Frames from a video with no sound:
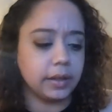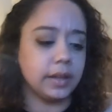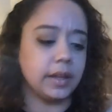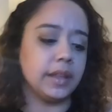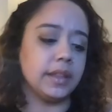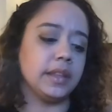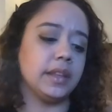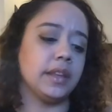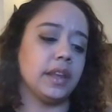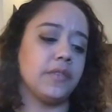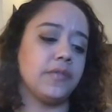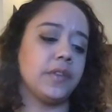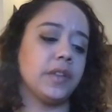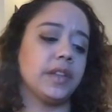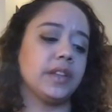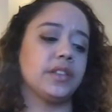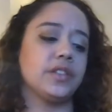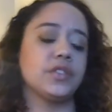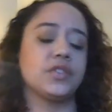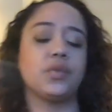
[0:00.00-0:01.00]
And then I feel
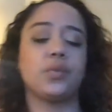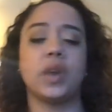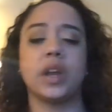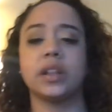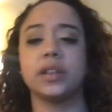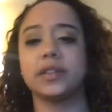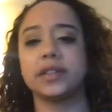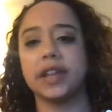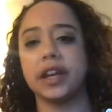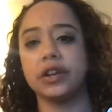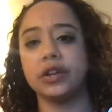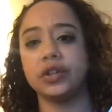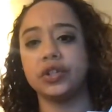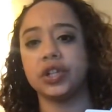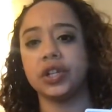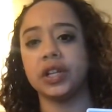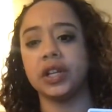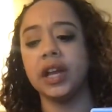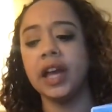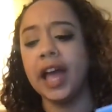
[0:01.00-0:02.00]
like there's a reckless
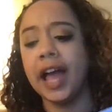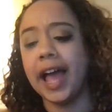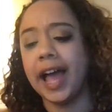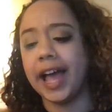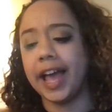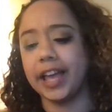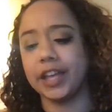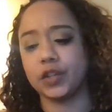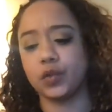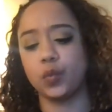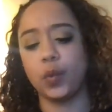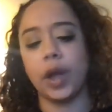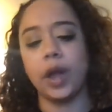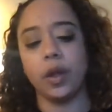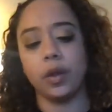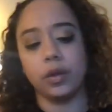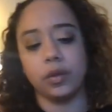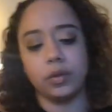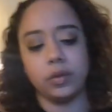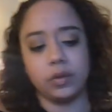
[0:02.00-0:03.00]
energy as
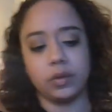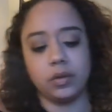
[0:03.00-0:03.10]
well.